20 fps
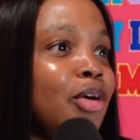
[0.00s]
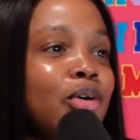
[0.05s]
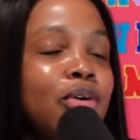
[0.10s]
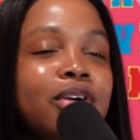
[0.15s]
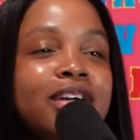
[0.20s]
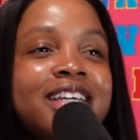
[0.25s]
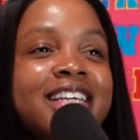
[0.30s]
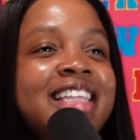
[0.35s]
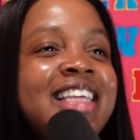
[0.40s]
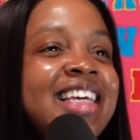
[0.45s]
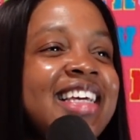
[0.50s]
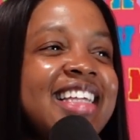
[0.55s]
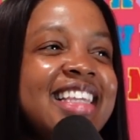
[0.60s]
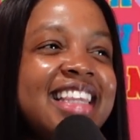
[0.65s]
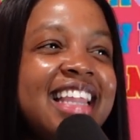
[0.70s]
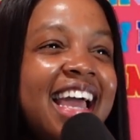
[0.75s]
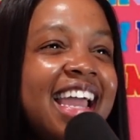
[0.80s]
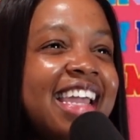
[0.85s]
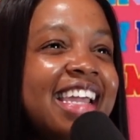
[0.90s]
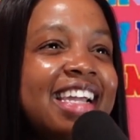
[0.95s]

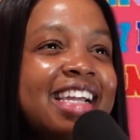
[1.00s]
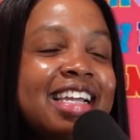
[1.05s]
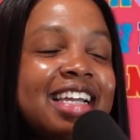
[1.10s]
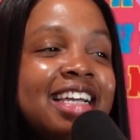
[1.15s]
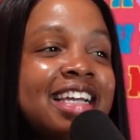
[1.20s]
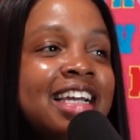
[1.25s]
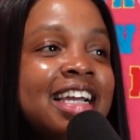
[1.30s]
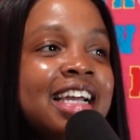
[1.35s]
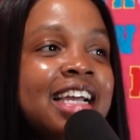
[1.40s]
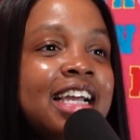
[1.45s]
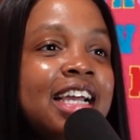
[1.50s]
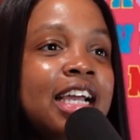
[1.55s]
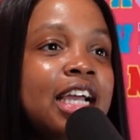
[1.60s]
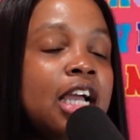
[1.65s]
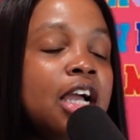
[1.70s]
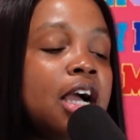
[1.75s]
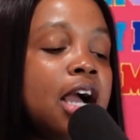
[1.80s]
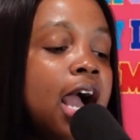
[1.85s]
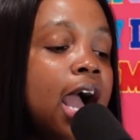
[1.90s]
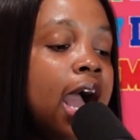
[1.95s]
Like,
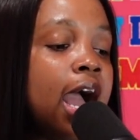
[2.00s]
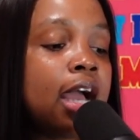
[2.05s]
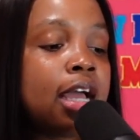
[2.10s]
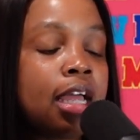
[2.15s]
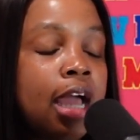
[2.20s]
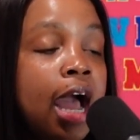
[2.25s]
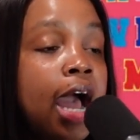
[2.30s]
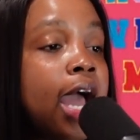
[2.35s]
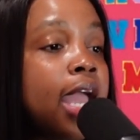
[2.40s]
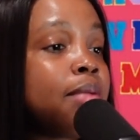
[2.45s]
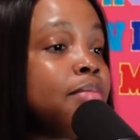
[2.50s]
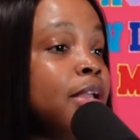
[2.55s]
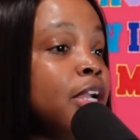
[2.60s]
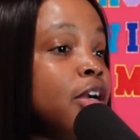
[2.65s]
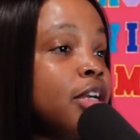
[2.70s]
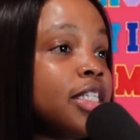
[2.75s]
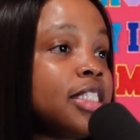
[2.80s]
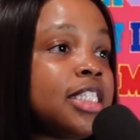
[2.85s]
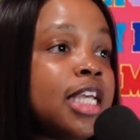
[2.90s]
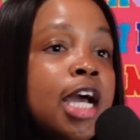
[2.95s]
I'm here
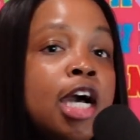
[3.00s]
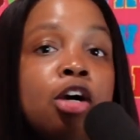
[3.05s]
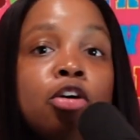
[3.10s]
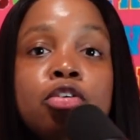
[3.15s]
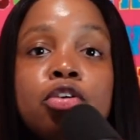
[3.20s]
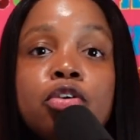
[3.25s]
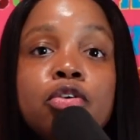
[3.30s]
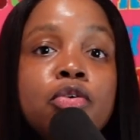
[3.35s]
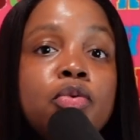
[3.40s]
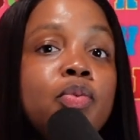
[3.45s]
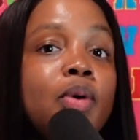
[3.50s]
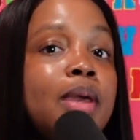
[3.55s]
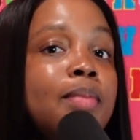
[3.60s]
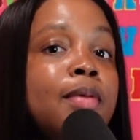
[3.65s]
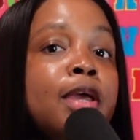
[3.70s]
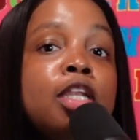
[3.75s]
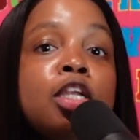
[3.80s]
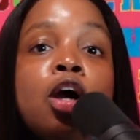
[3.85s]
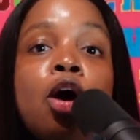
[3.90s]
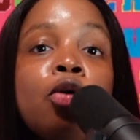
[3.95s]
to tell you,
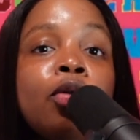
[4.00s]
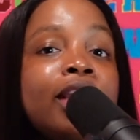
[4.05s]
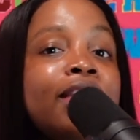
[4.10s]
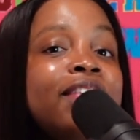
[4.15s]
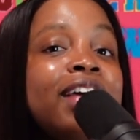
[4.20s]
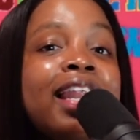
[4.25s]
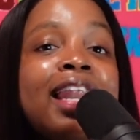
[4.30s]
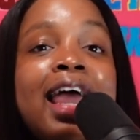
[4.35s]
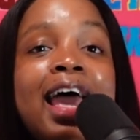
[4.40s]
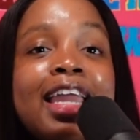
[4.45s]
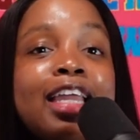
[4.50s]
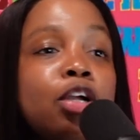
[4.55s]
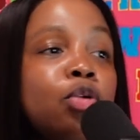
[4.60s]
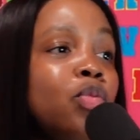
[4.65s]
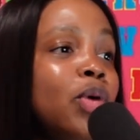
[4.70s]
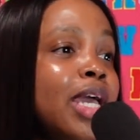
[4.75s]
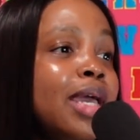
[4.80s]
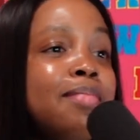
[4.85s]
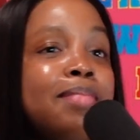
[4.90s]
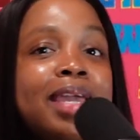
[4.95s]
women don't even like
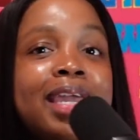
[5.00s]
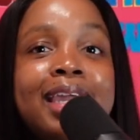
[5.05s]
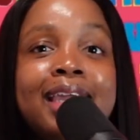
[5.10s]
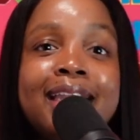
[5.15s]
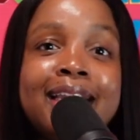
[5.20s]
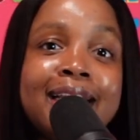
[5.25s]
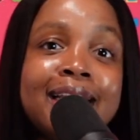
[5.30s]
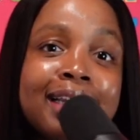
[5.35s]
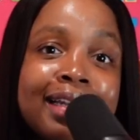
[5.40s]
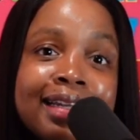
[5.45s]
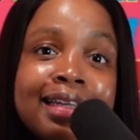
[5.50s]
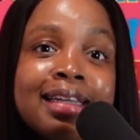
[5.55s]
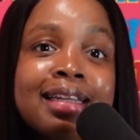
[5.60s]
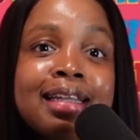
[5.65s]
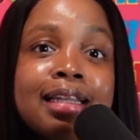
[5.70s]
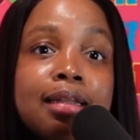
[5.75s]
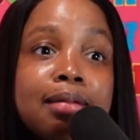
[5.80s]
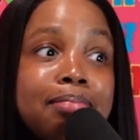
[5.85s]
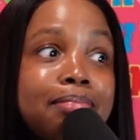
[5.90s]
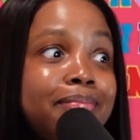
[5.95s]
women.
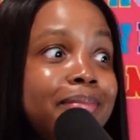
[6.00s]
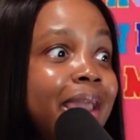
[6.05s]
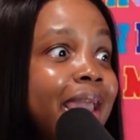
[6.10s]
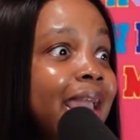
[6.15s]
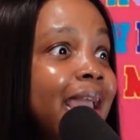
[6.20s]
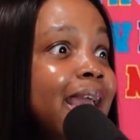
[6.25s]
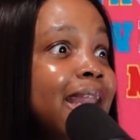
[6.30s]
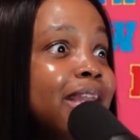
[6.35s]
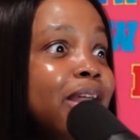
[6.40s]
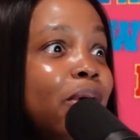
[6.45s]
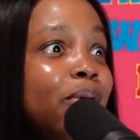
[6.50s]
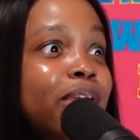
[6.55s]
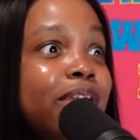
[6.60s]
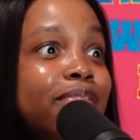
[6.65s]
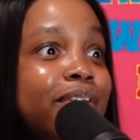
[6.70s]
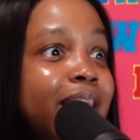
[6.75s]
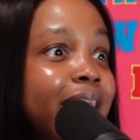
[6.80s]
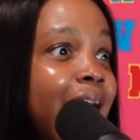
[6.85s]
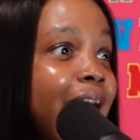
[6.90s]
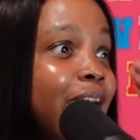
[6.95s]
Men don't
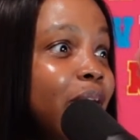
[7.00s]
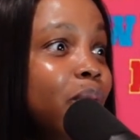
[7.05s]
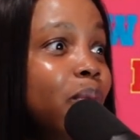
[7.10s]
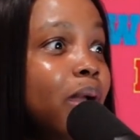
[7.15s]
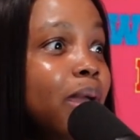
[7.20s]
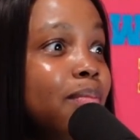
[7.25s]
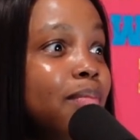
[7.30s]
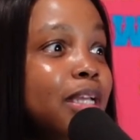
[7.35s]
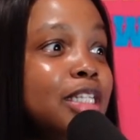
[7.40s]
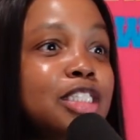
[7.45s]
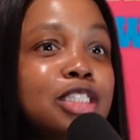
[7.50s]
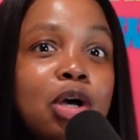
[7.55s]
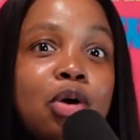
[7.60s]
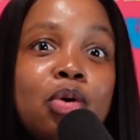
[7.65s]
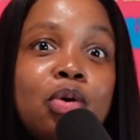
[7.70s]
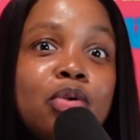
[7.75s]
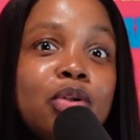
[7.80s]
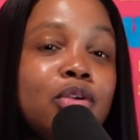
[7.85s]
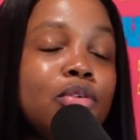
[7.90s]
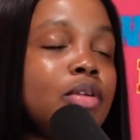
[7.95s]
even like women. So
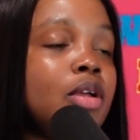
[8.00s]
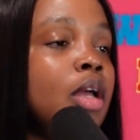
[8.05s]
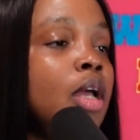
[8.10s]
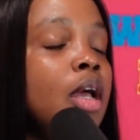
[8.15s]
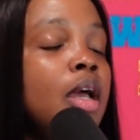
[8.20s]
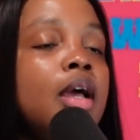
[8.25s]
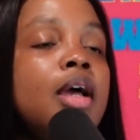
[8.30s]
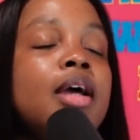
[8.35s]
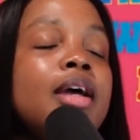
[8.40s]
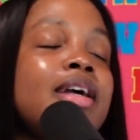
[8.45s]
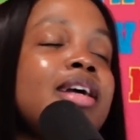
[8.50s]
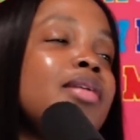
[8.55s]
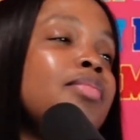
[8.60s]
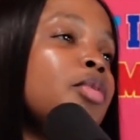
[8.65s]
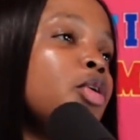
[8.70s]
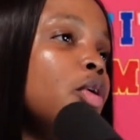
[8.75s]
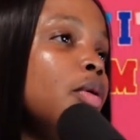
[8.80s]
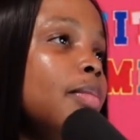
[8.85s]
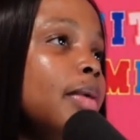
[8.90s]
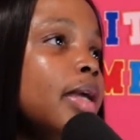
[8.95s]
come
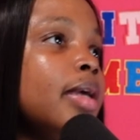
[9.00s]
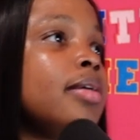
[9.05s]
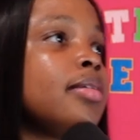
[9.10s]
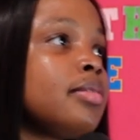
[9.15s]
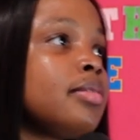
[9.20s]
on, man.